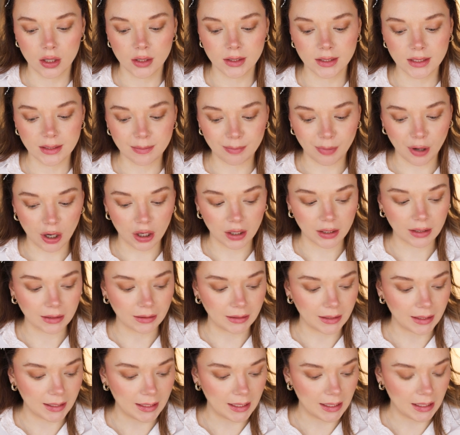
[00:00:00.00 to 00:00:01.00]

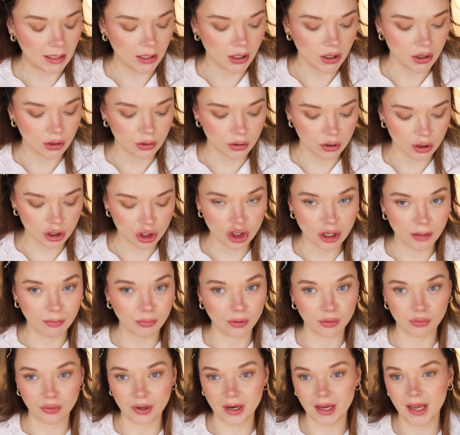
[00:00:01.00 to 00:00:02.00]
sparkly,
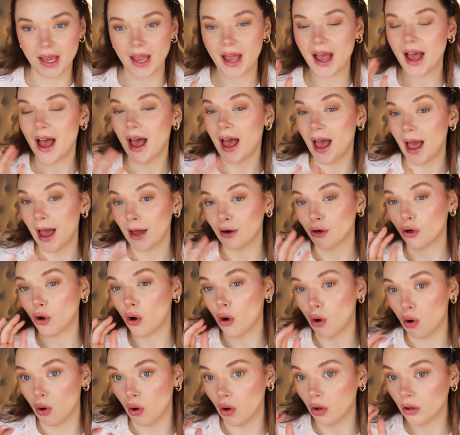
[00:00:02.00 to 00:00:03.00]
shimmery at
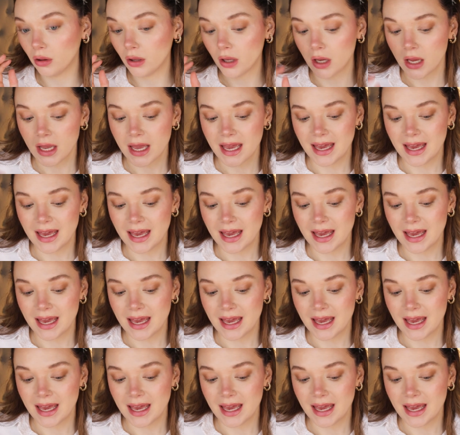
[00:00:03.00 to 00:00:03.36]
all.